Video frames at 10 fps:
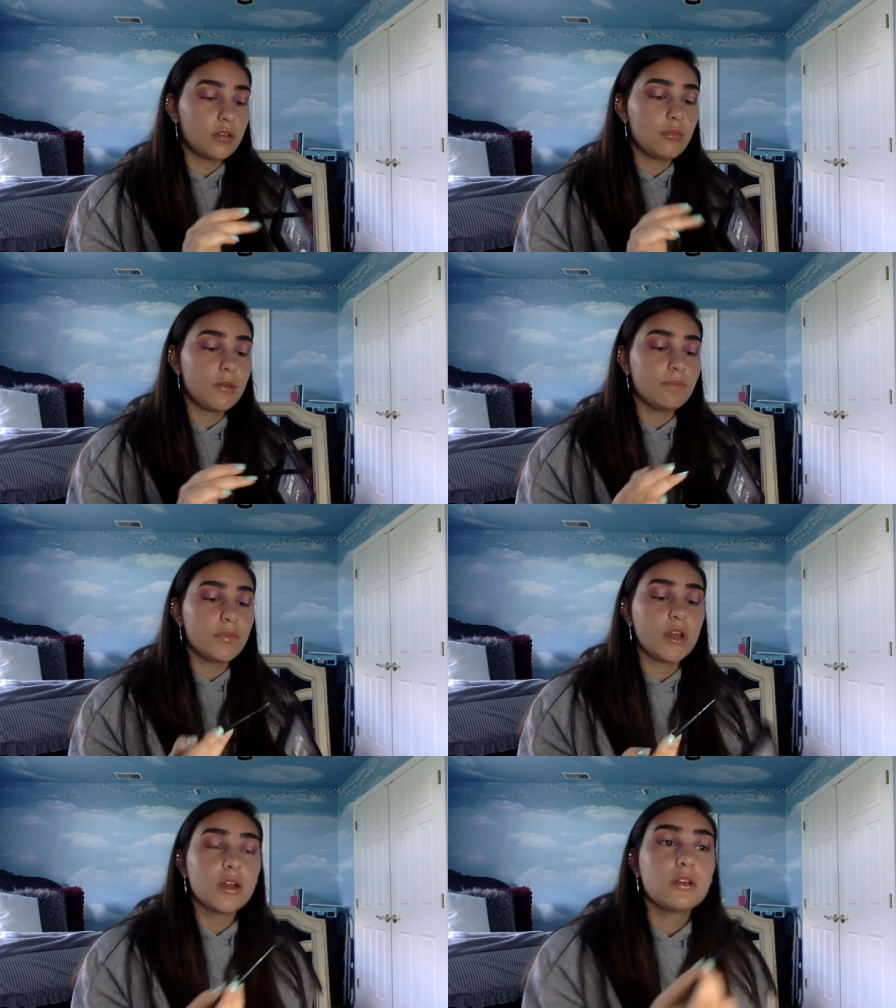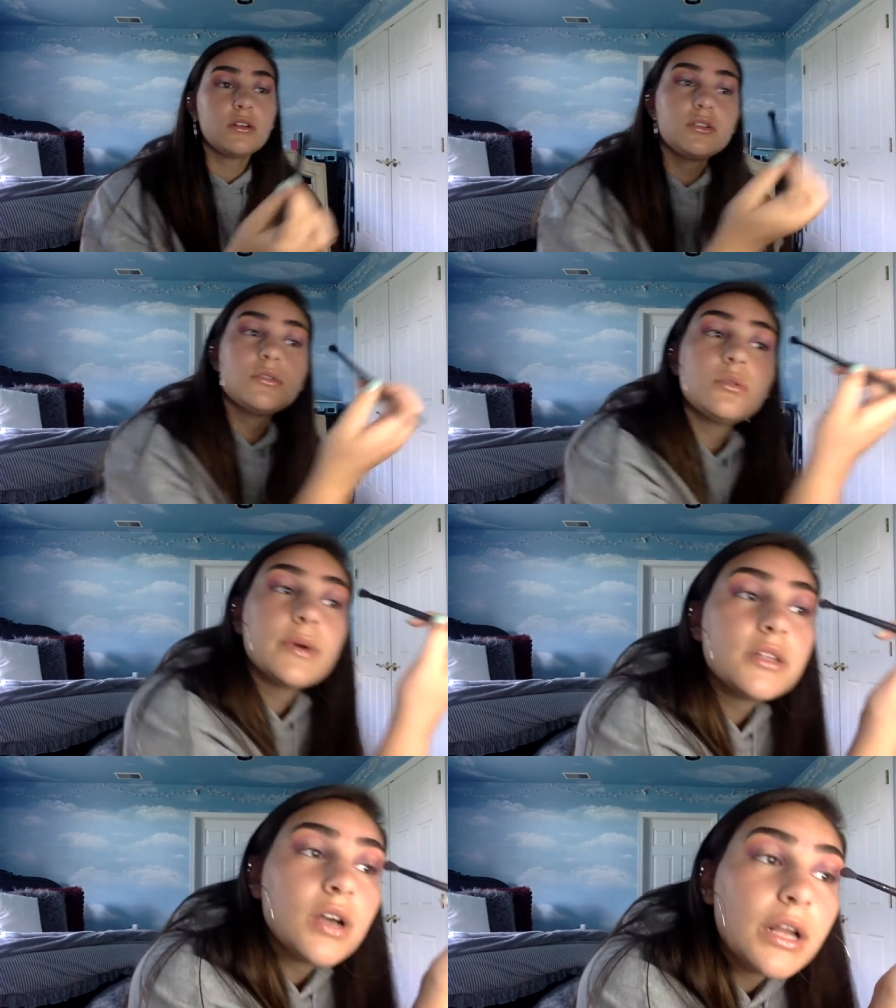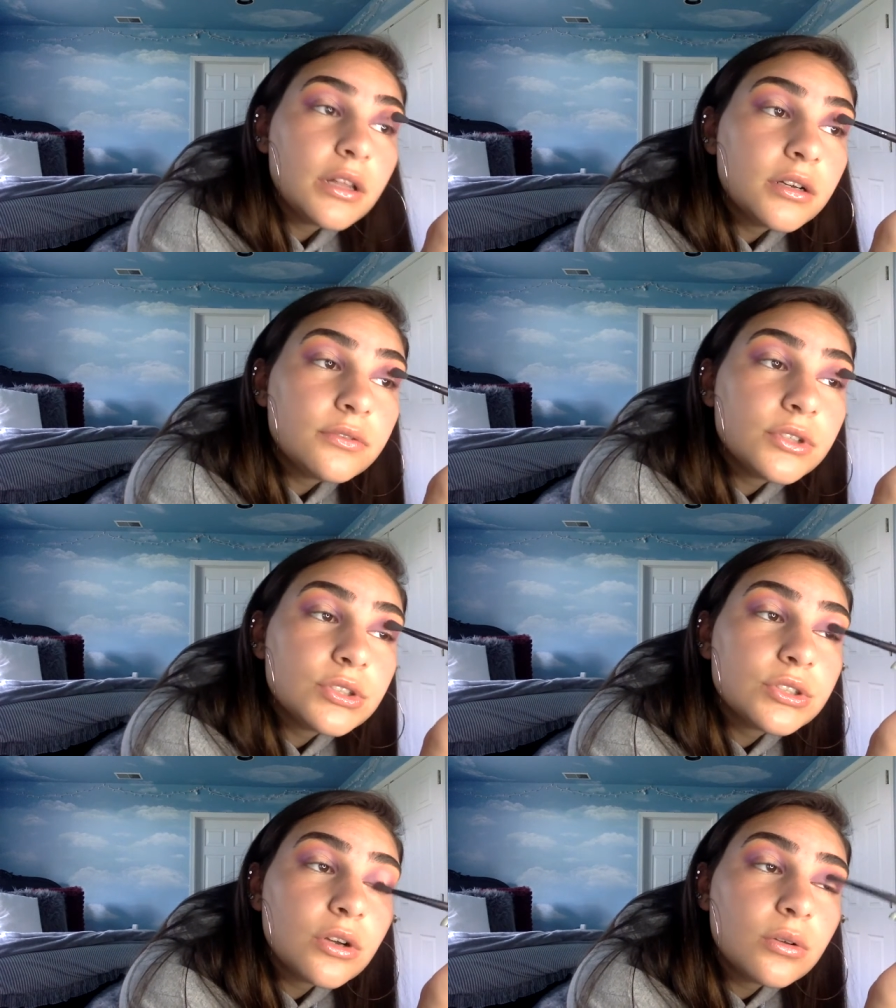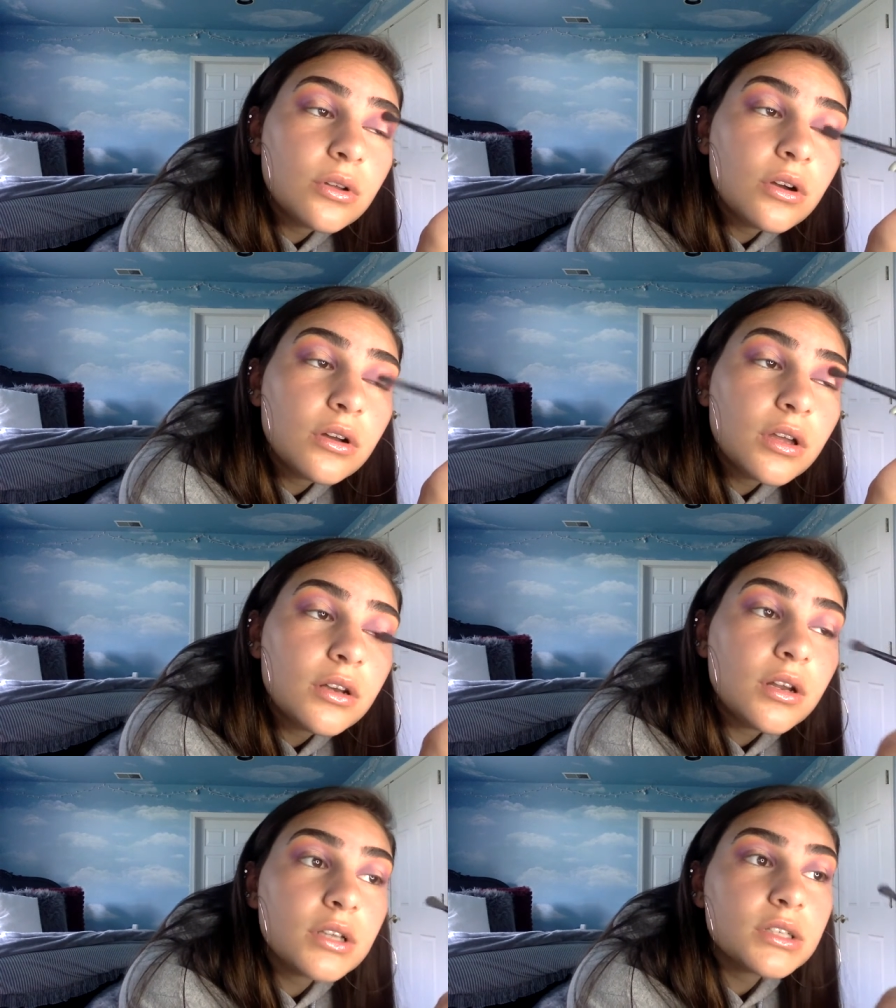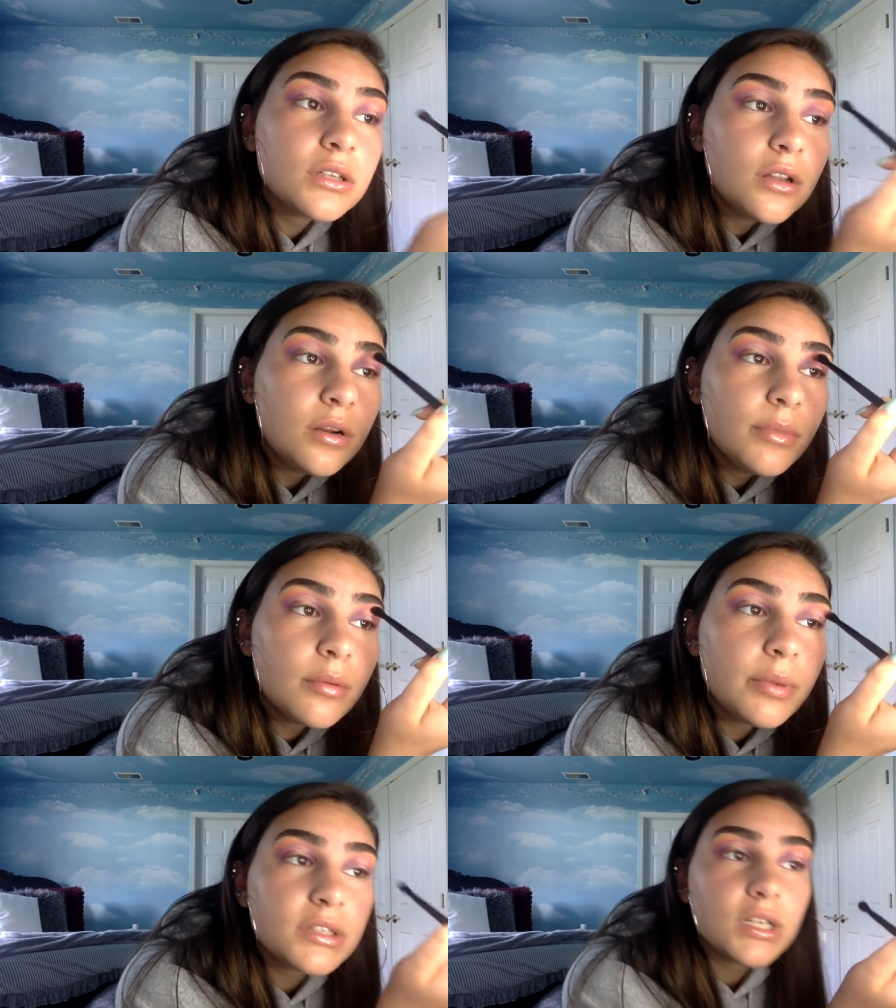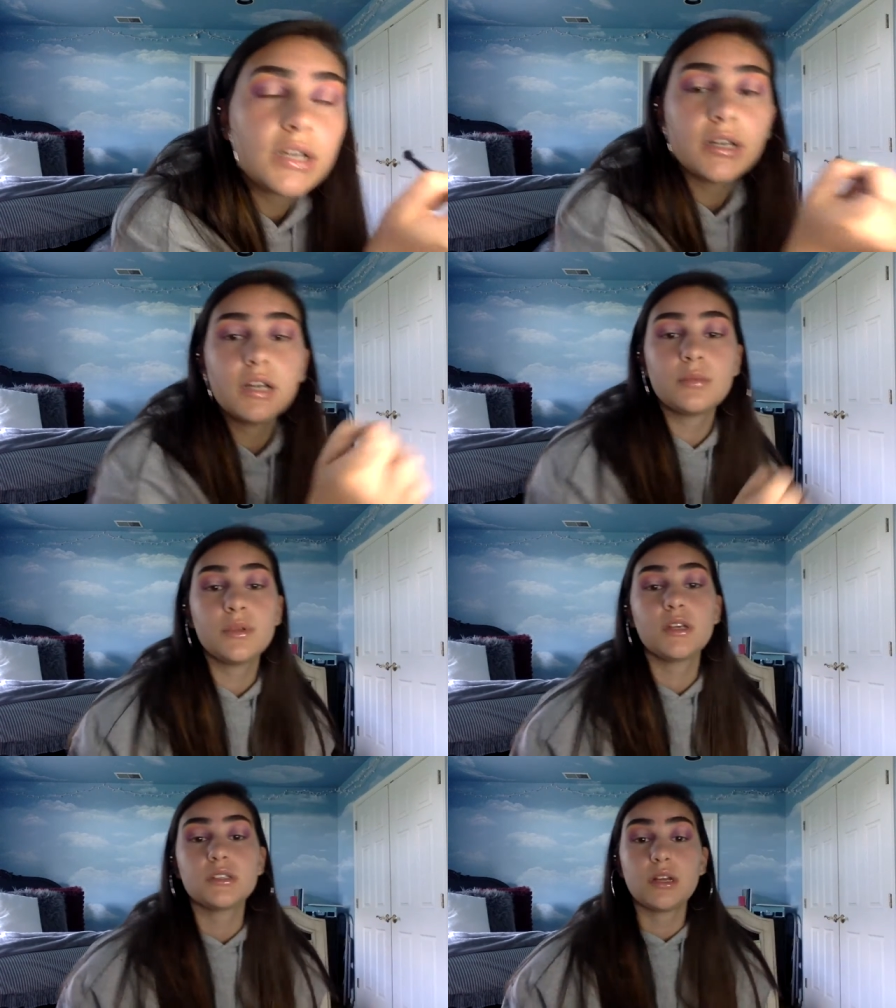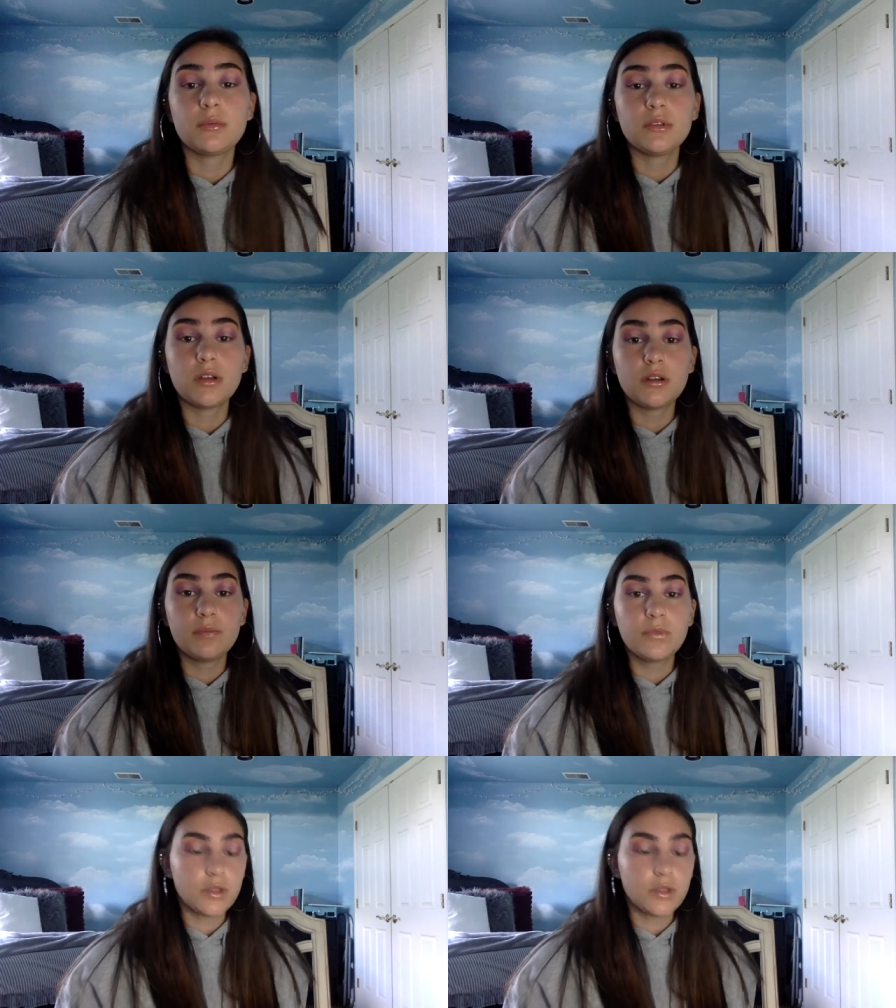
I mean, I couldn't do a winged eyeliner for so long, and not saying that I'm the best at it now because I'm not.